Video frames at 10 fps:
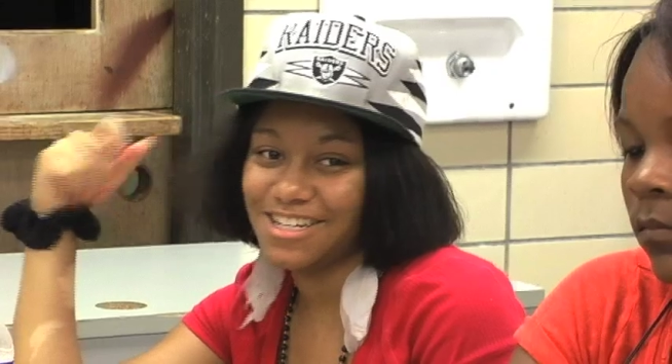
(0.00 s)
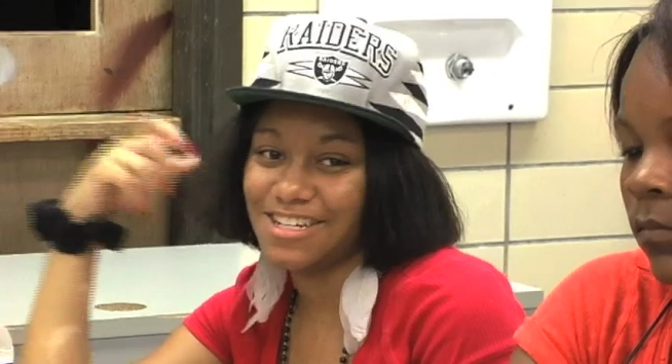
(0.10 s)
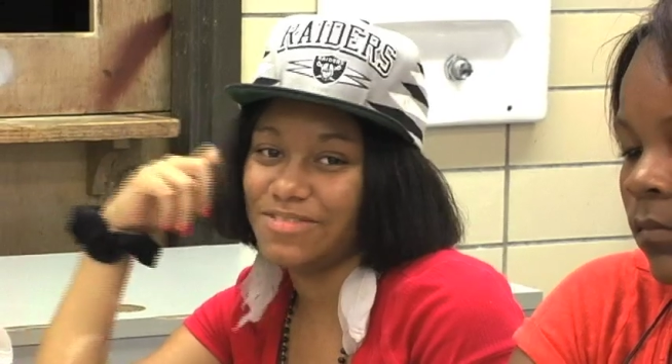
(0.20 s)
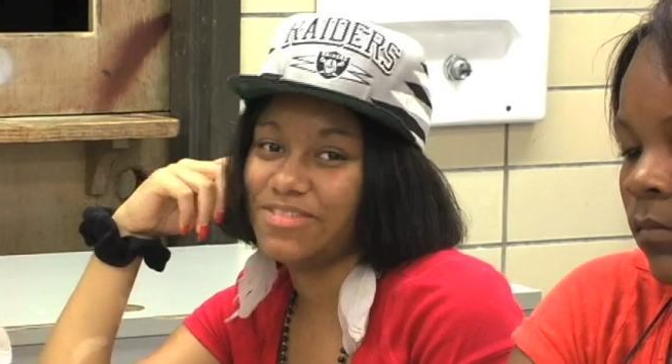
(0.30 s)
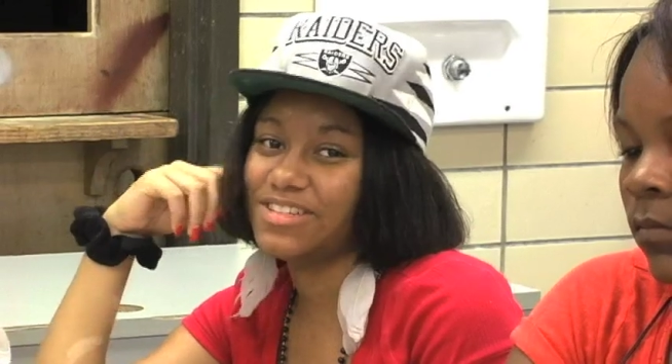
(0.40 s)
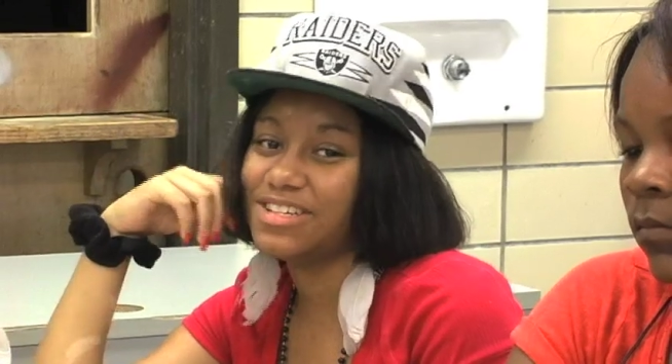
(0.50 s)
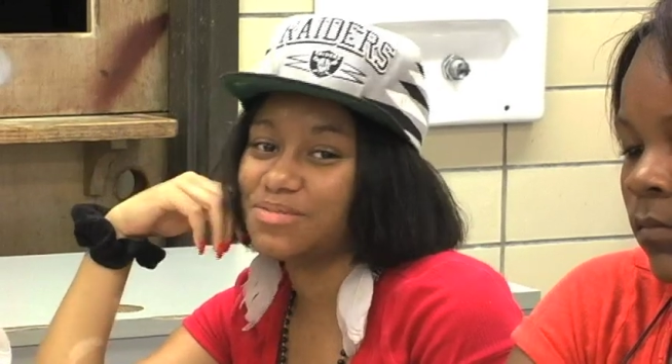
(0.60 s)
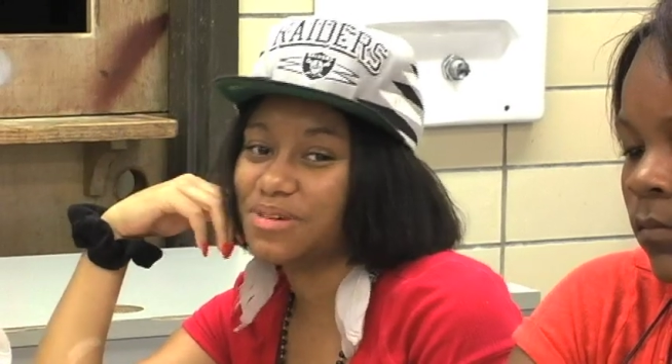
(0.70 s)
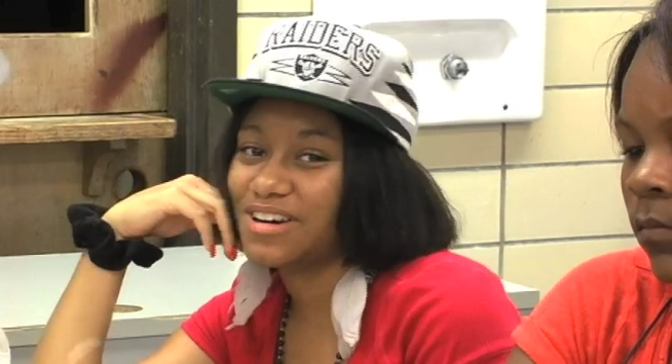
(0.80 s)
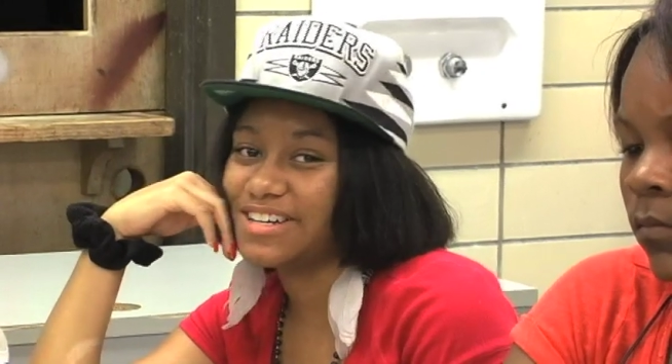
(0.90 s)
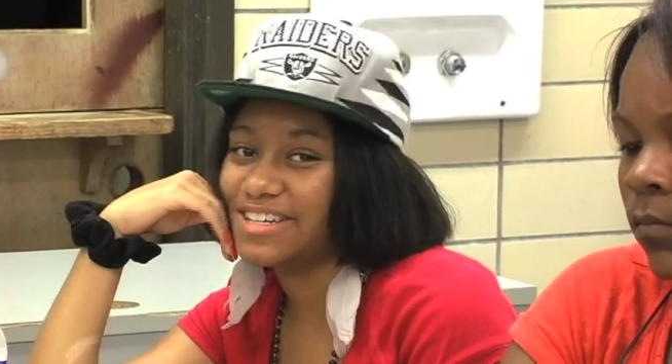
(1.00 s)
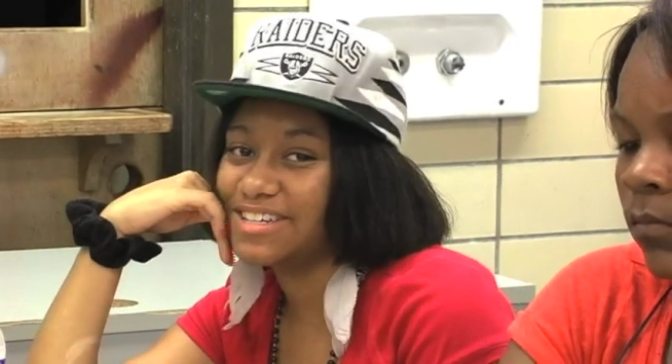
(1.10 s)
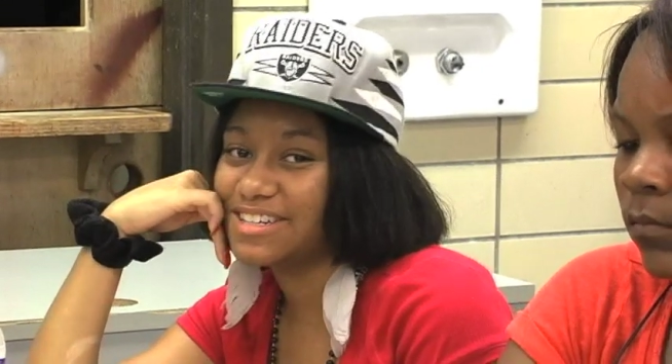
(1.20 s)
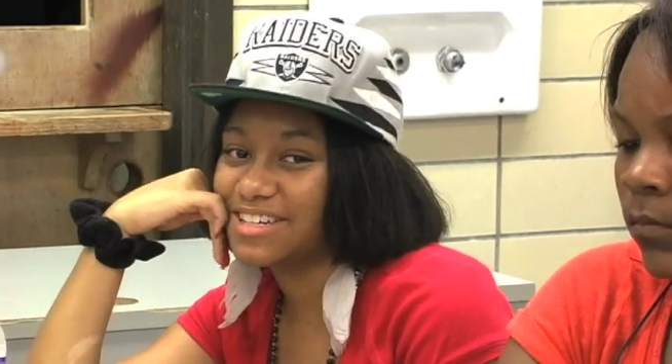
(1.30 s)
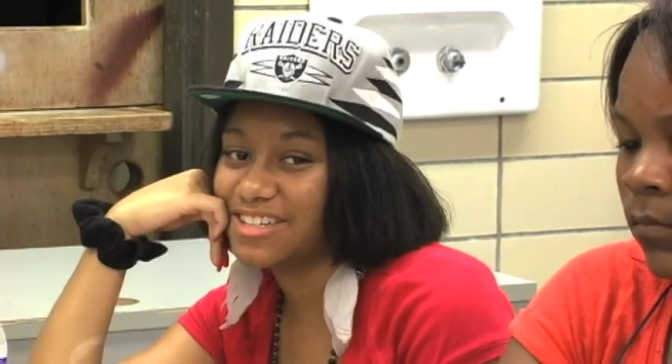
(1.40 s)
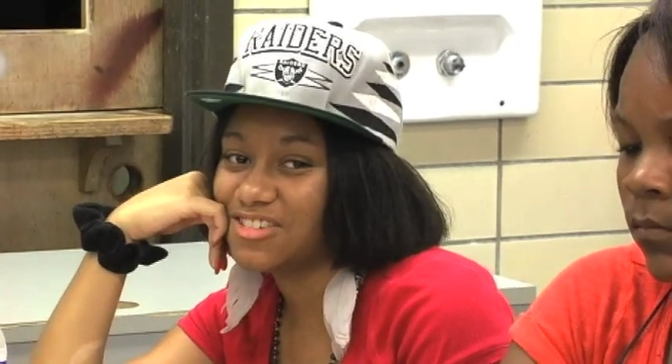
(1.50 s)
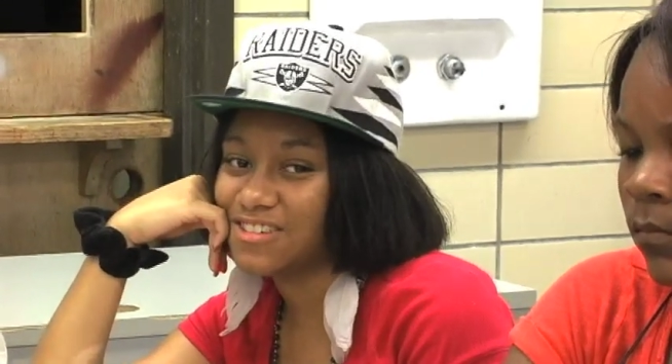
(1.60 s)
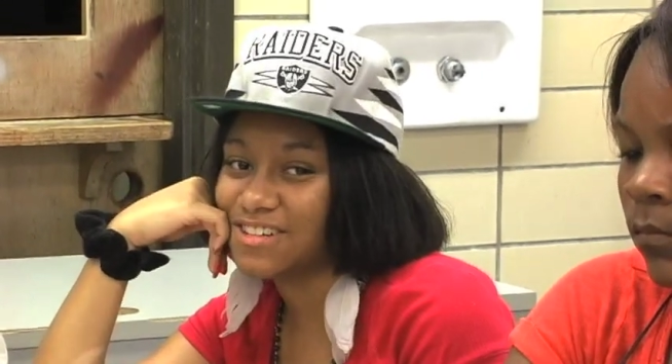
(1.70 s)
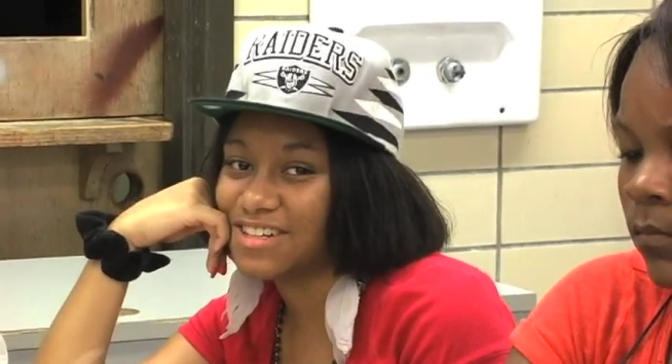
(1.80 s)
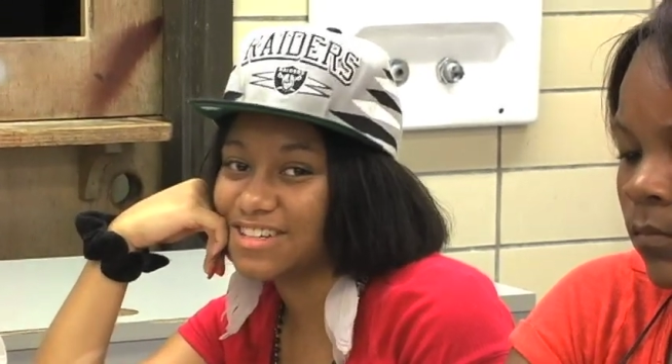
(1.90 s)
And then we went to this party, got
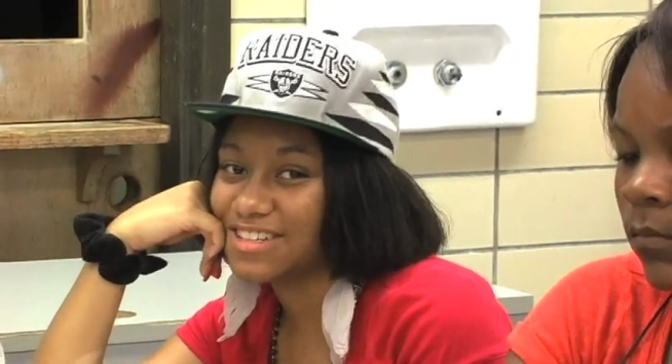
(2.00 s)
drunk.